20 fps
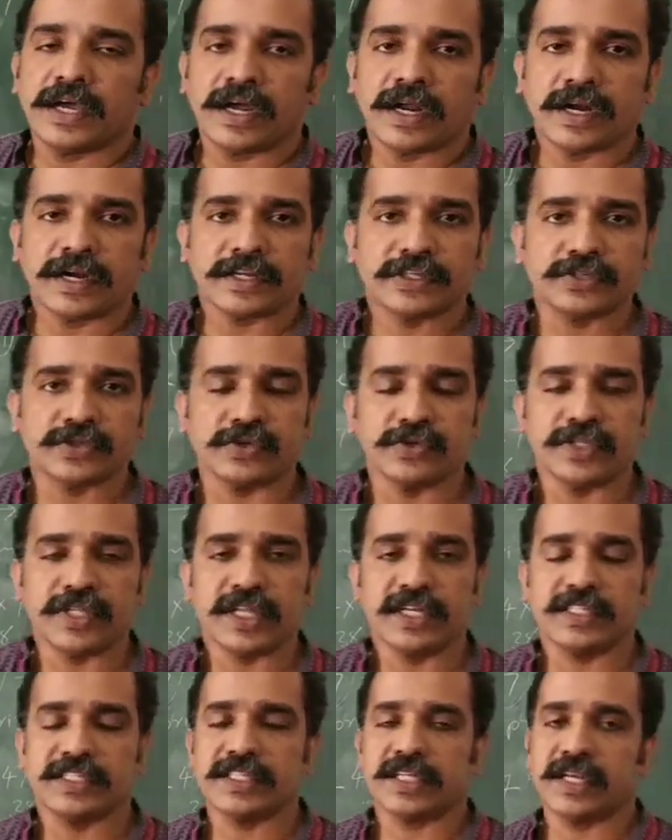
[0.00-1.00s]
Understood?
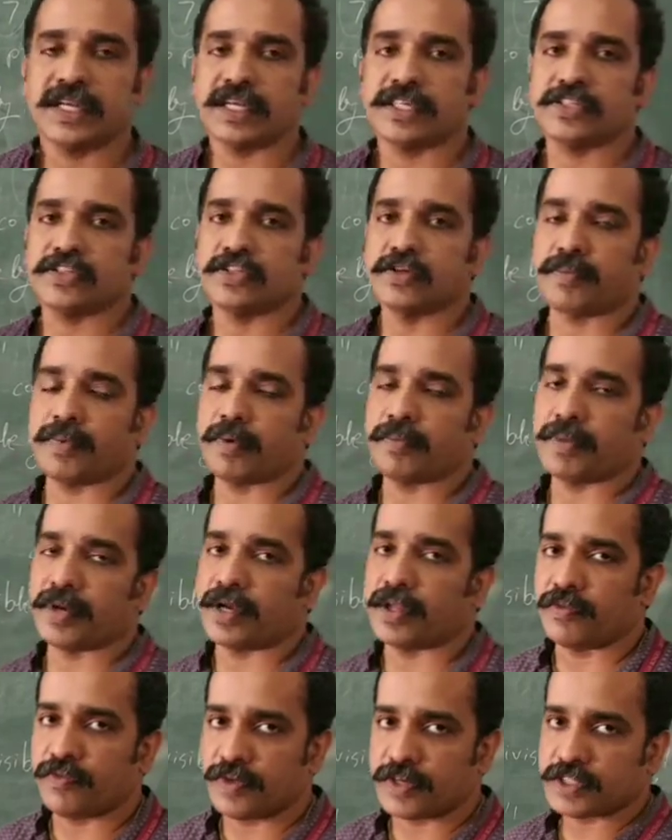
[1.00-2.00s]
That is the next
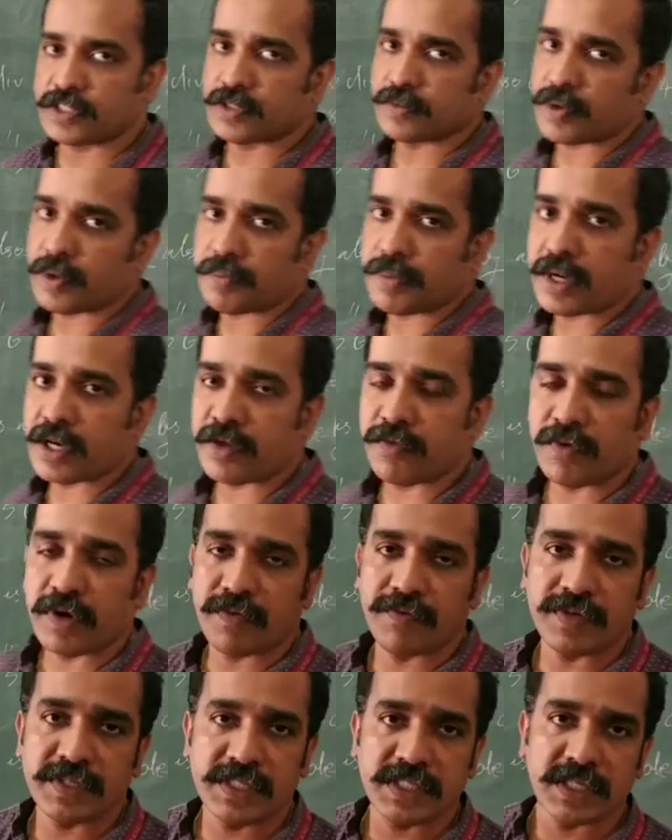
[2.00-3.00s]
property. First property
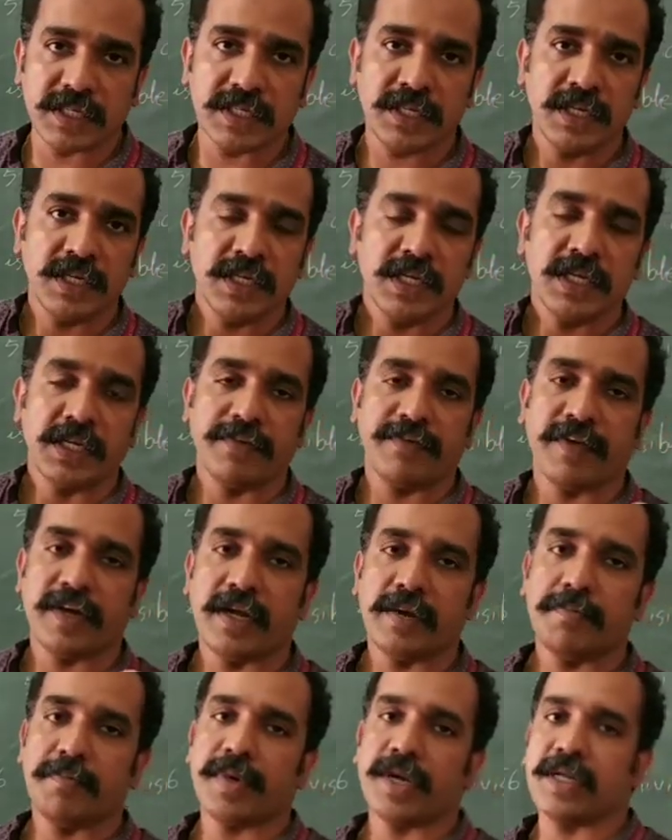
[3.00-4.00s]
what we said, if a
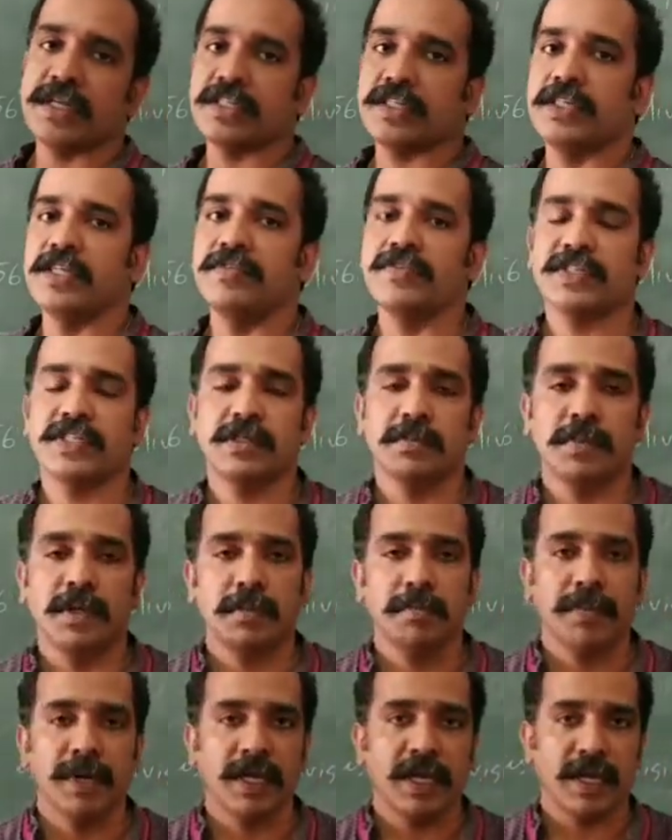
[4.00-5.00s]
number is
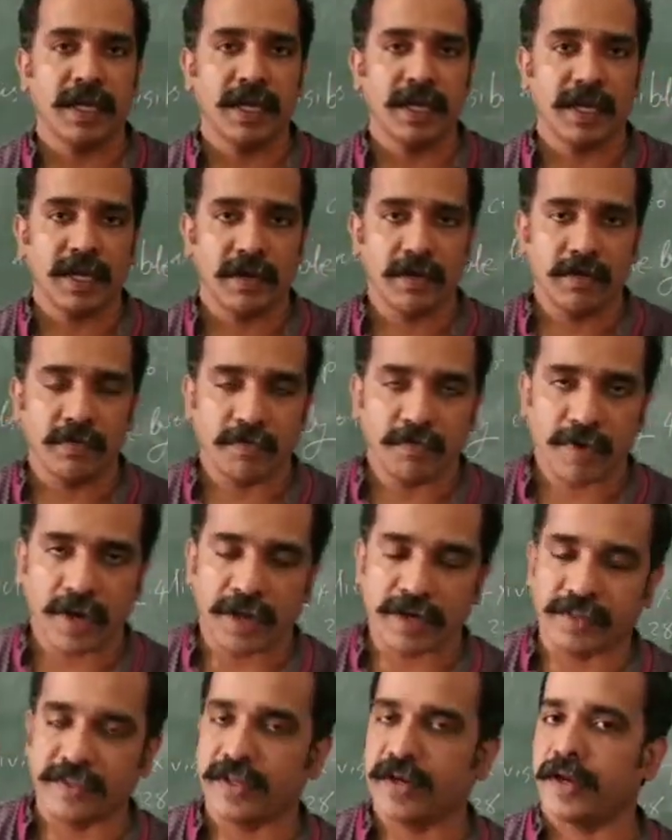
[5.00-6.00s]
divisible by
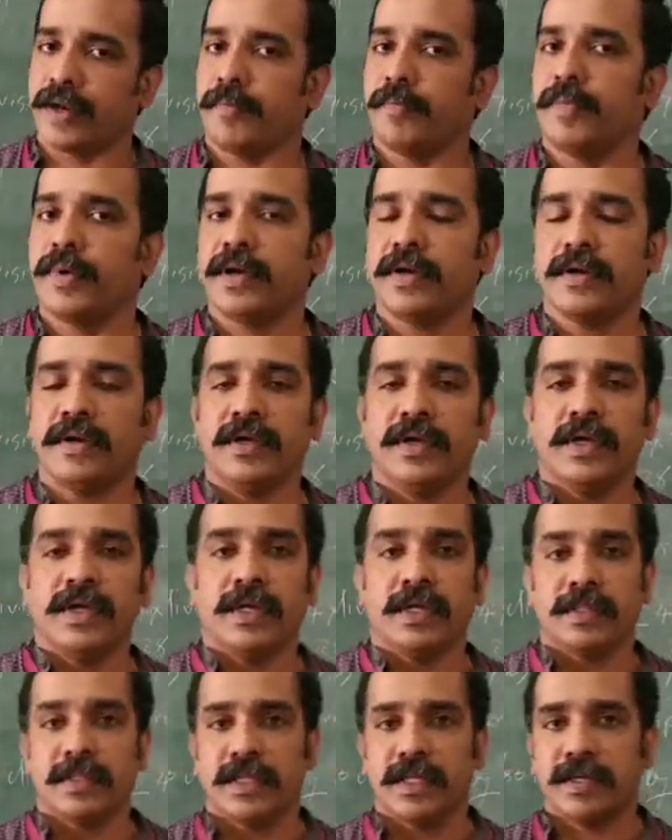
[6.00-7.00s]
another number,
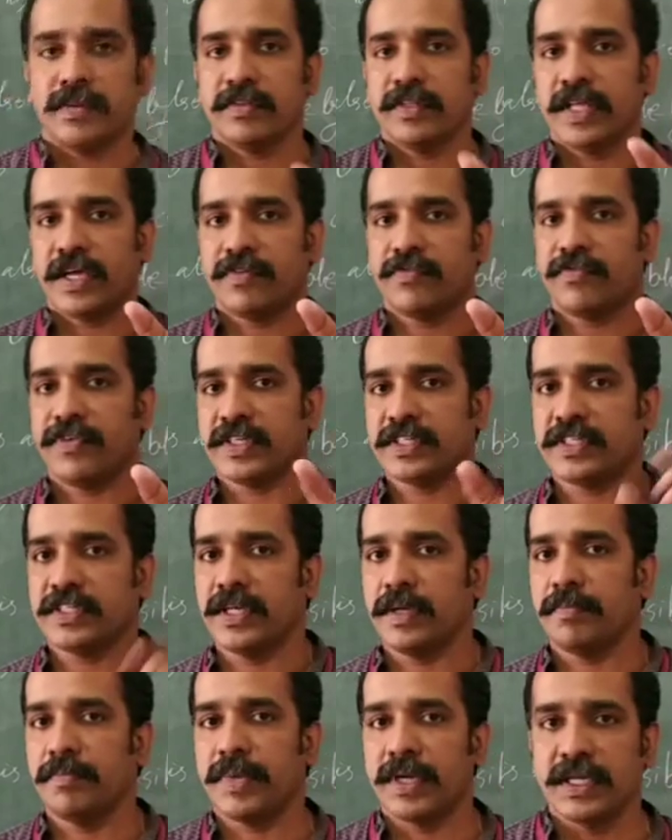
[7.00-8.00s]
then that first
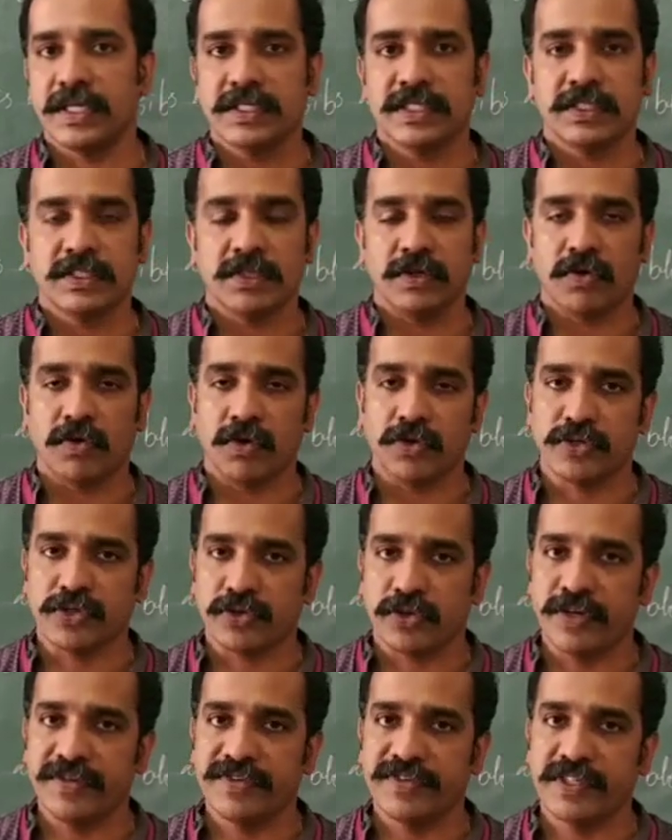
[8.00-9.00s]
number is
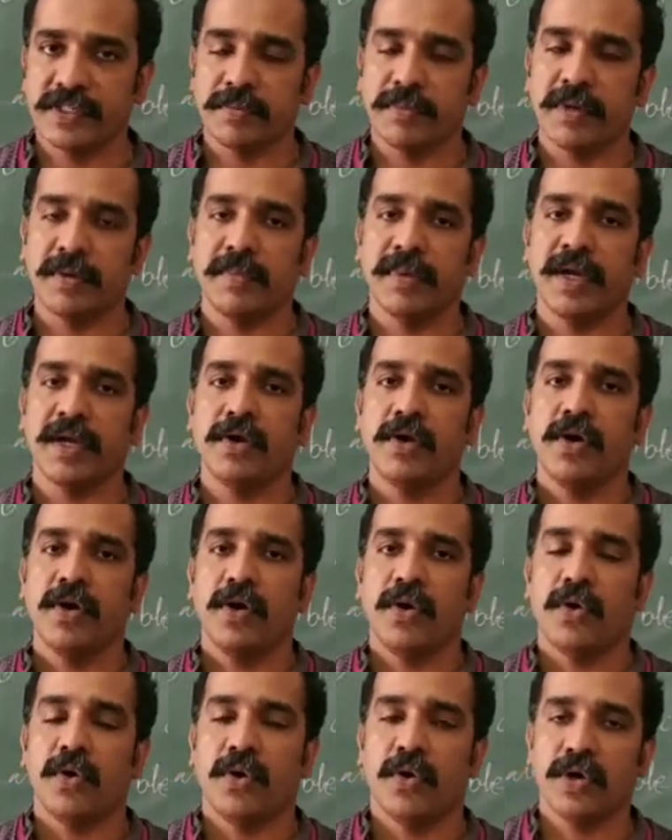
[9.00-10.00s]
also divisible by
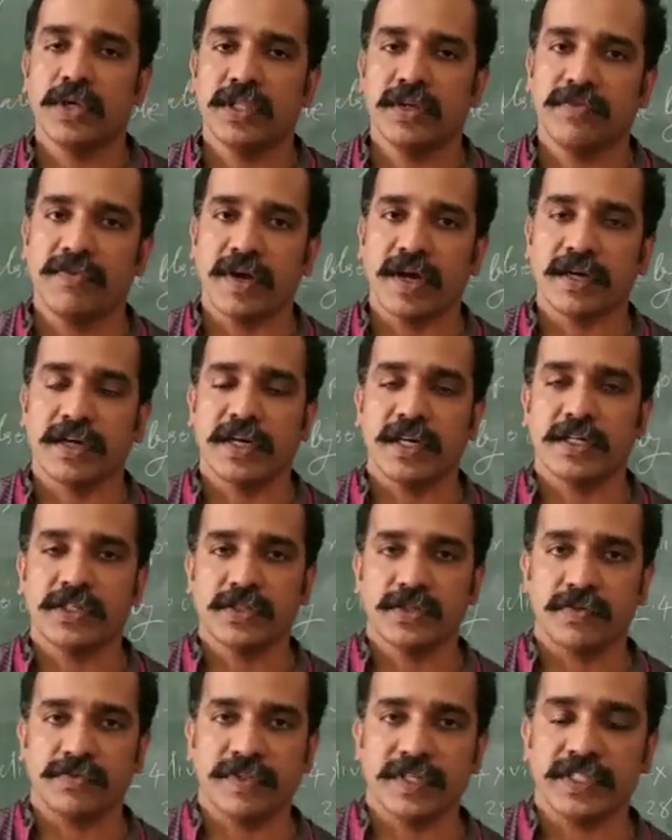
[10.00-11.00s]
all the
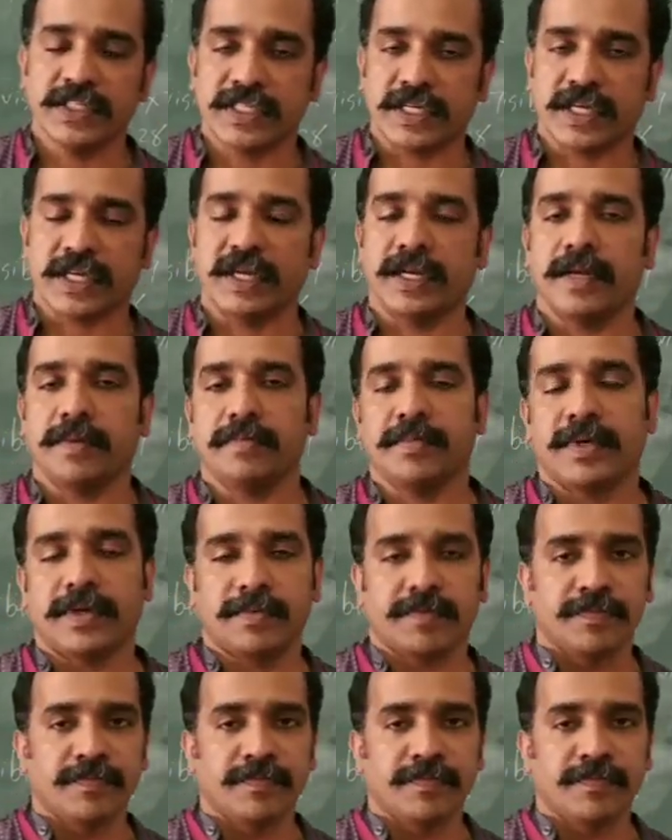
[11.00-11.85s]
factors of the second number.